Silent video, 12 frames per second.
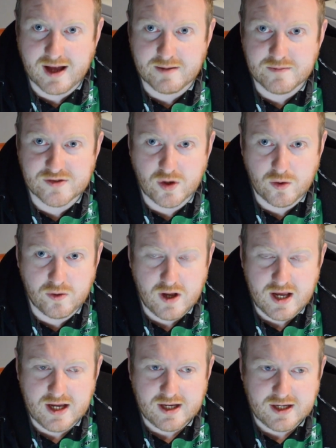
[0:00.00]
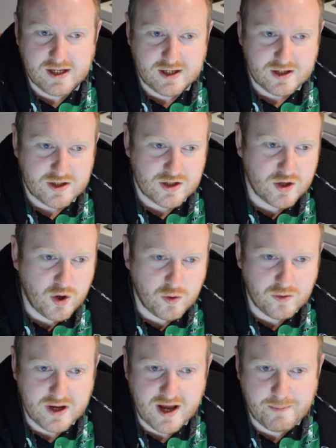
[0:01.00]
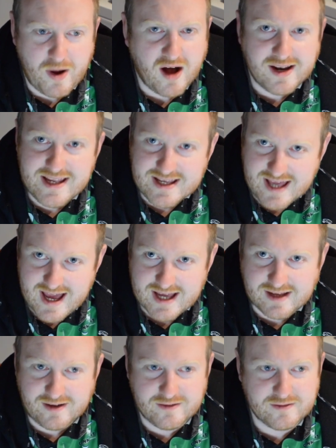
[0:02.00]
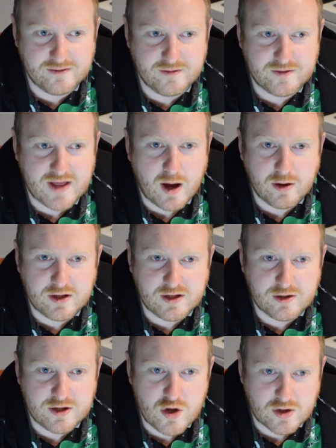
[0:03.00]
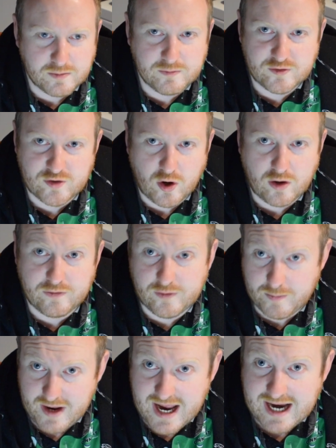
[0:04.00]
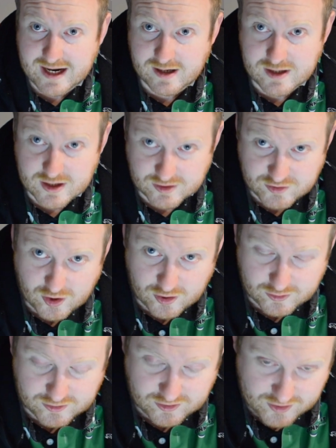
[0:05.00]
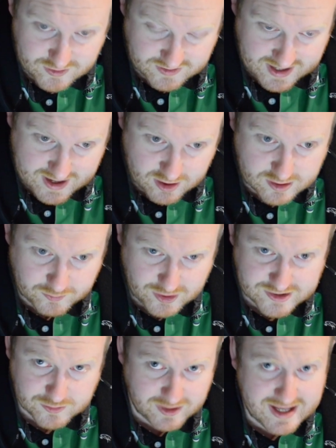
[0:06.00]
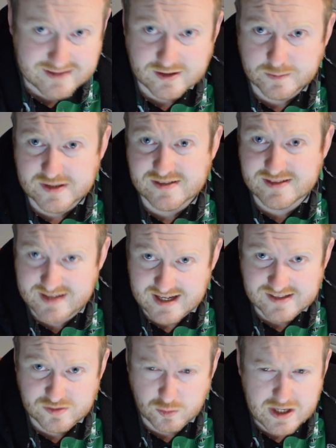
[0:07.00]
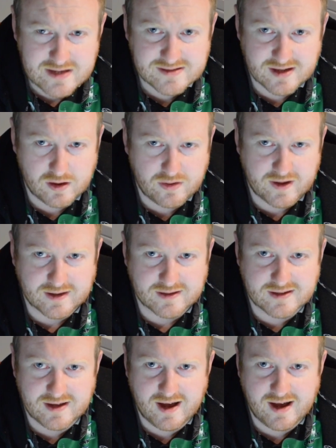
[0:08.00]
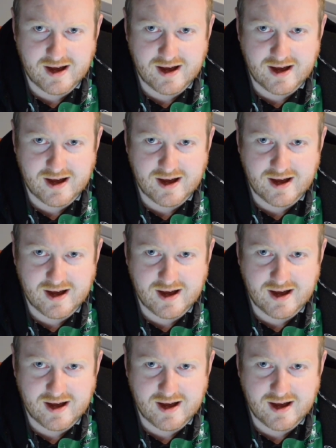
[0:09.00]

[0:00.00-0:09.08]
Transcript: So, you know, a poly keg that you can draw from air. You can draw using the air compression. Will last up to 6 weeks, I think.